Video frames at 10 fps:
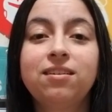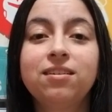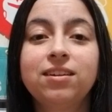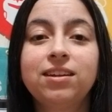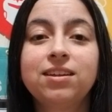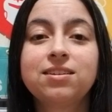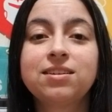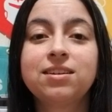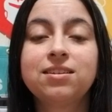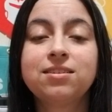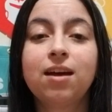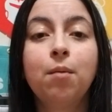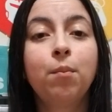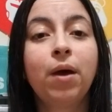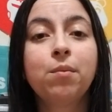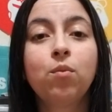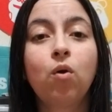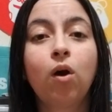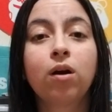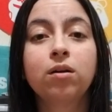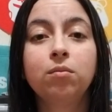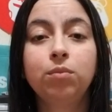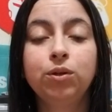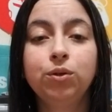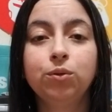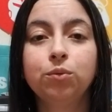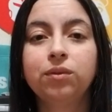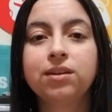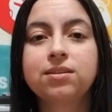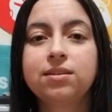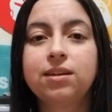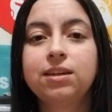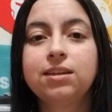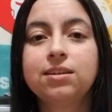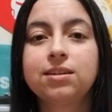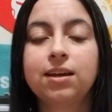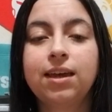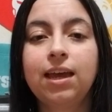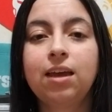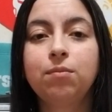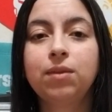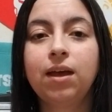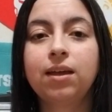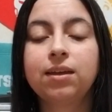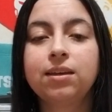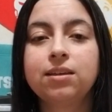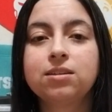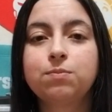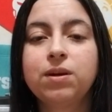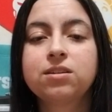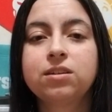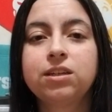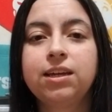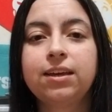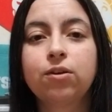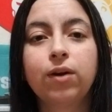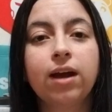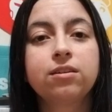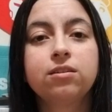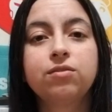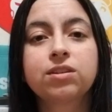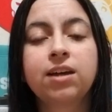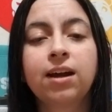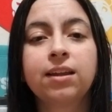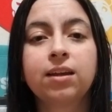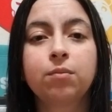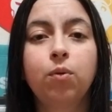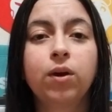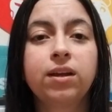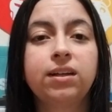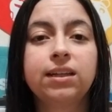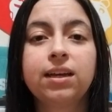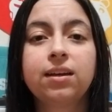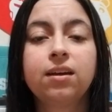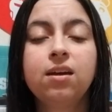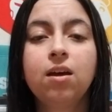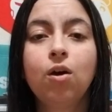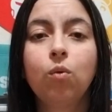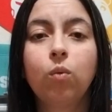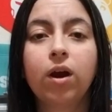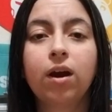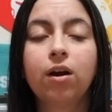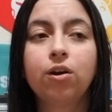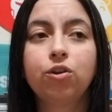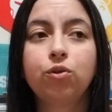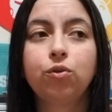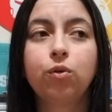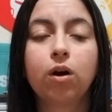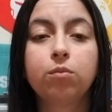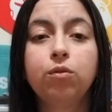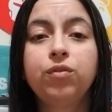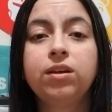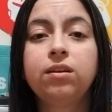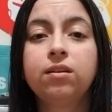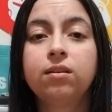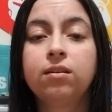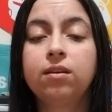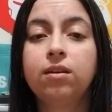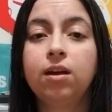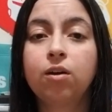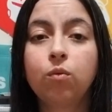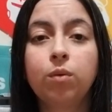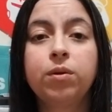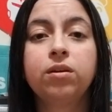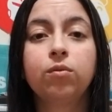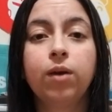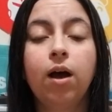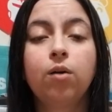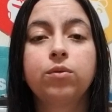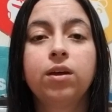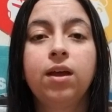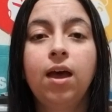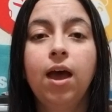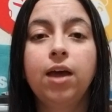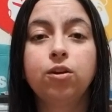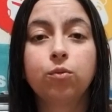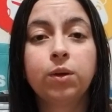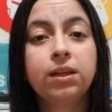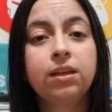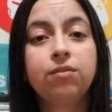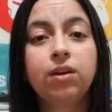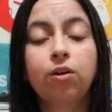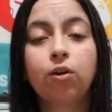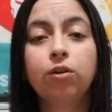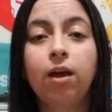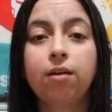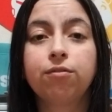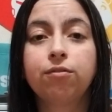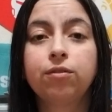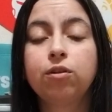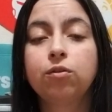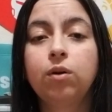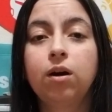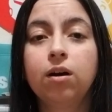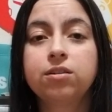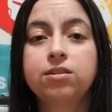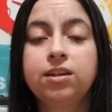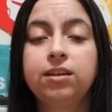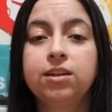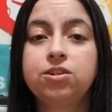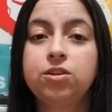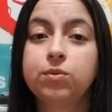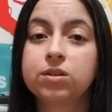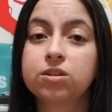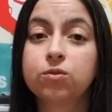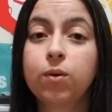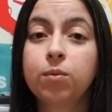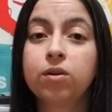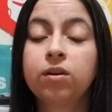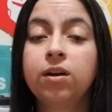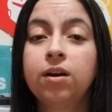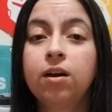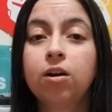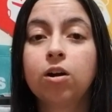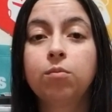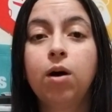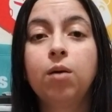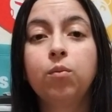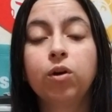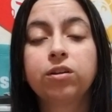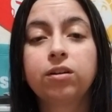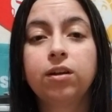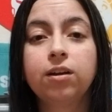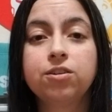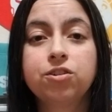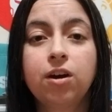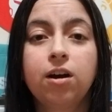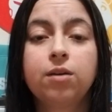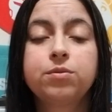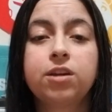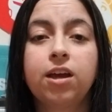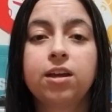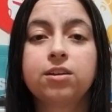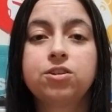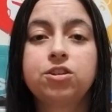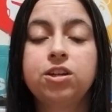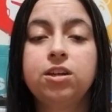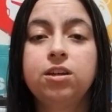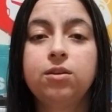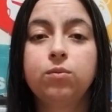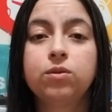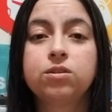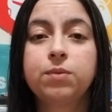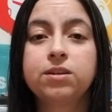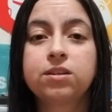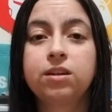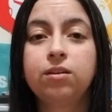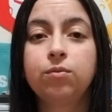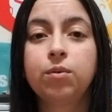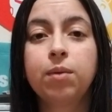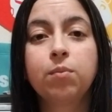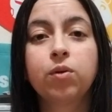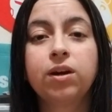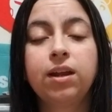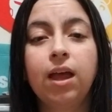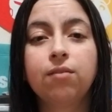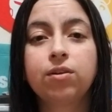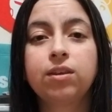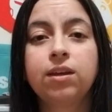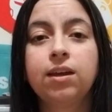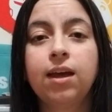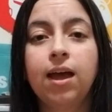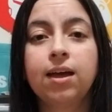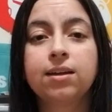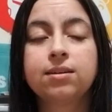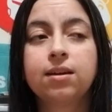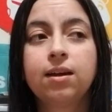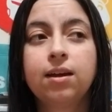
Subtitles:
on the list is A Memoir Blue. This is a game that is basically interactive. It's kind of like a point and click where you are moving the young woman around and you're reliving her life. You are seeing that she was a swimmer. Her mom worked a lot of jobs, and she was basically remembering everything. And